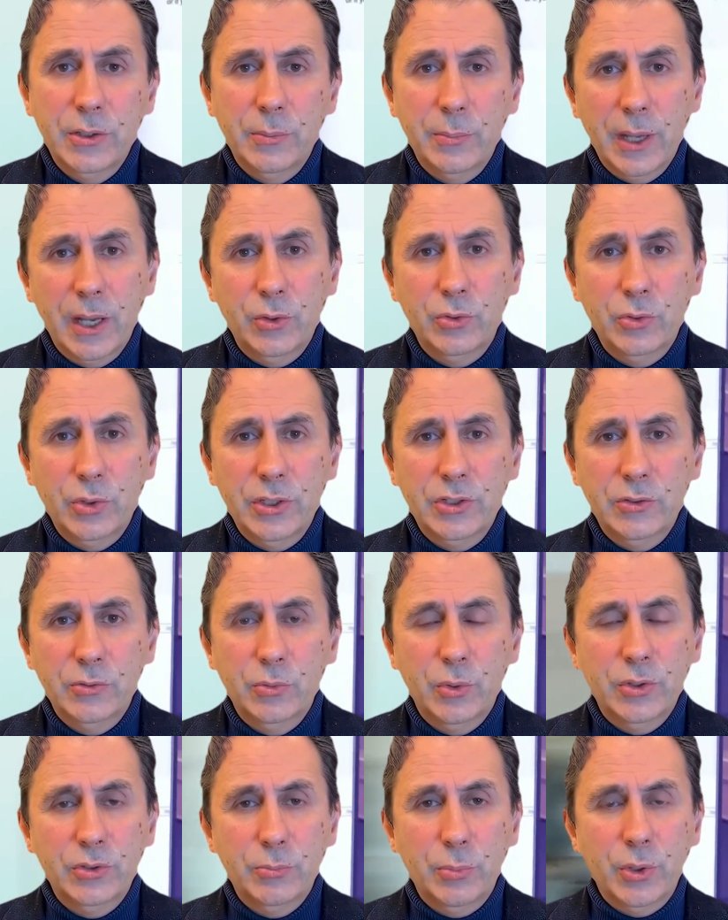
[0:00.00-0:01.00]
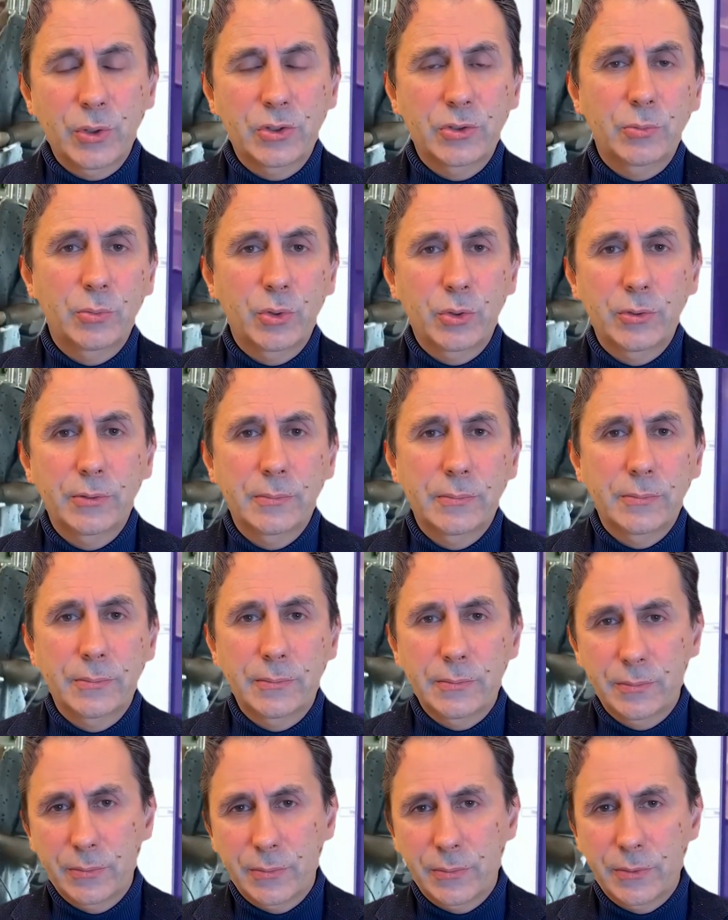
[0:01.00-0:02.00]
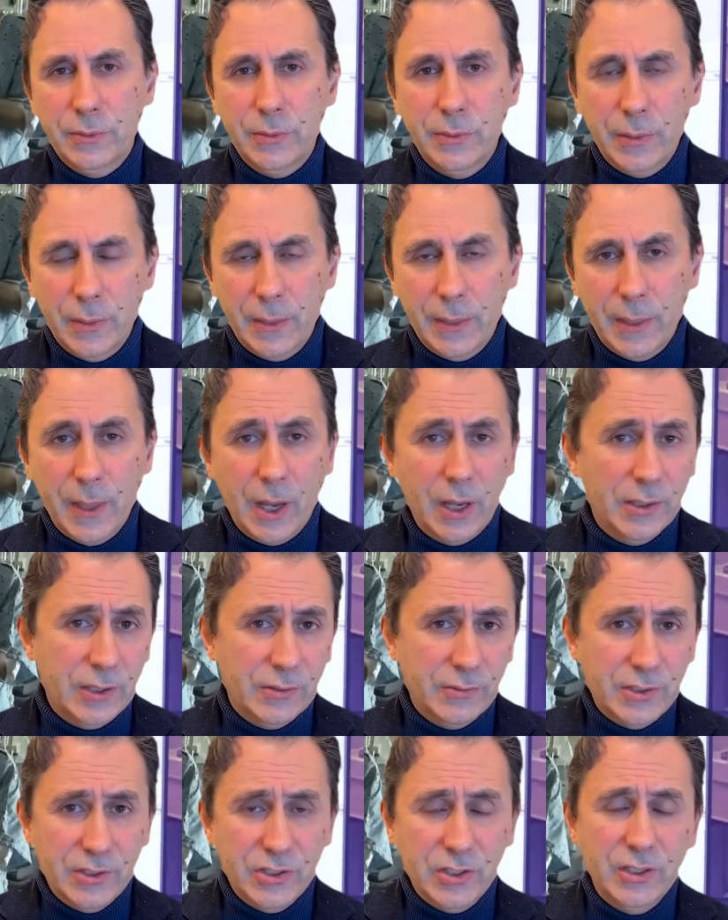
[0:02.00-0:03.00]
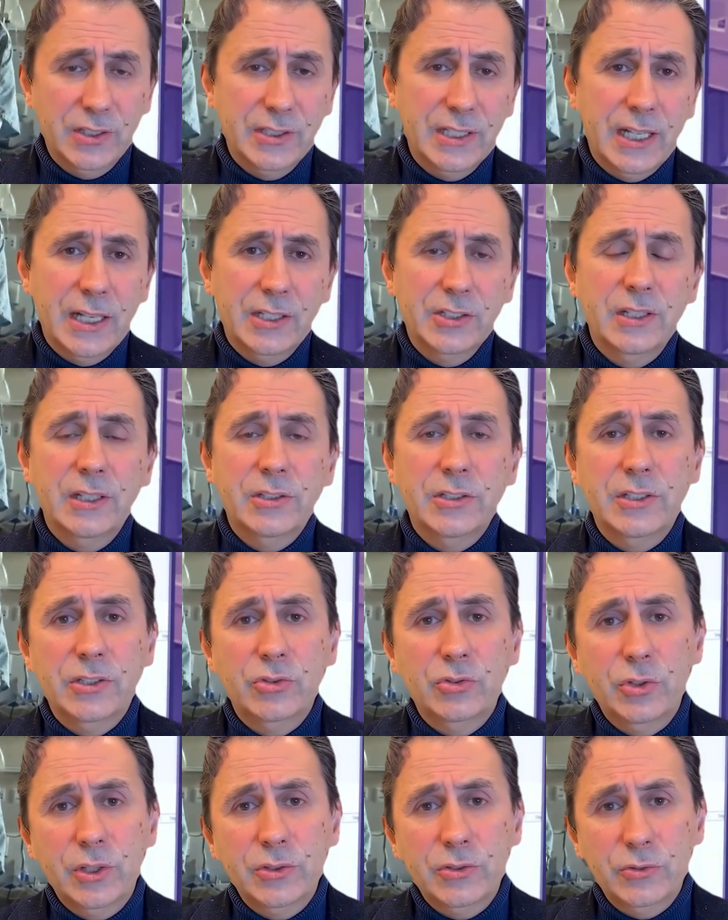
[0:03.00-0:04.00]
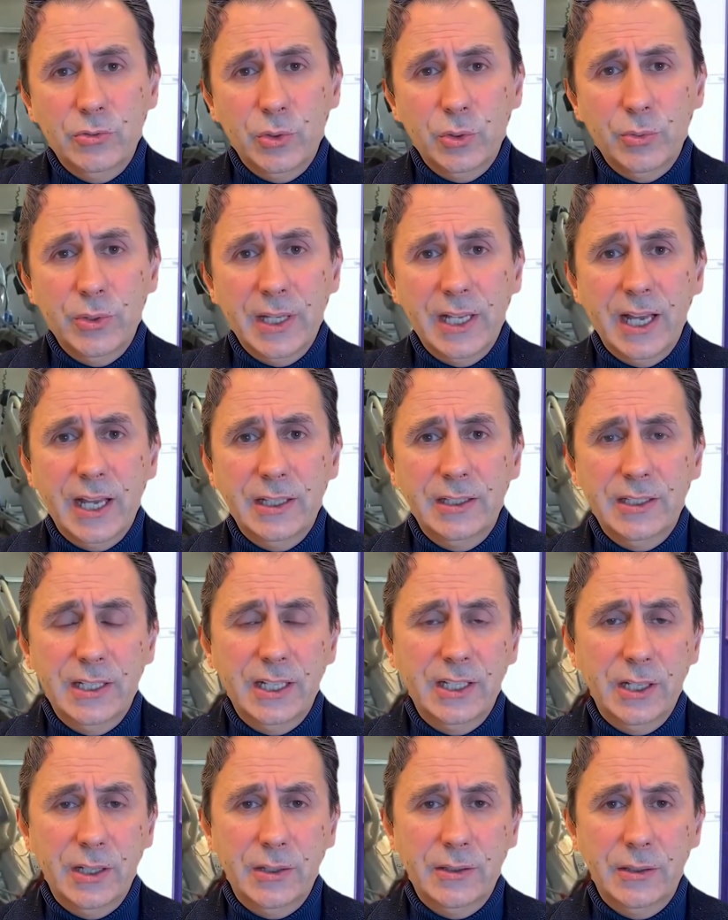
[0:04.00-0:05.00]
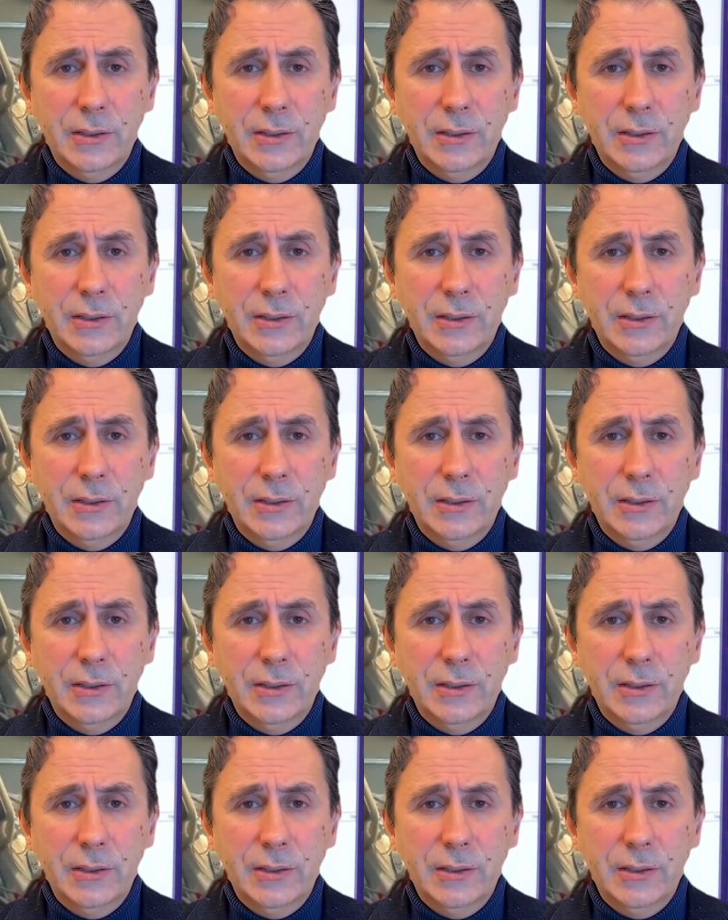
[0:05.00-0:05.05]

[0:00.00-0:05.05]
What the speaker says: the boundaries of what's possible. Artificial intelligence is transforming healthcare,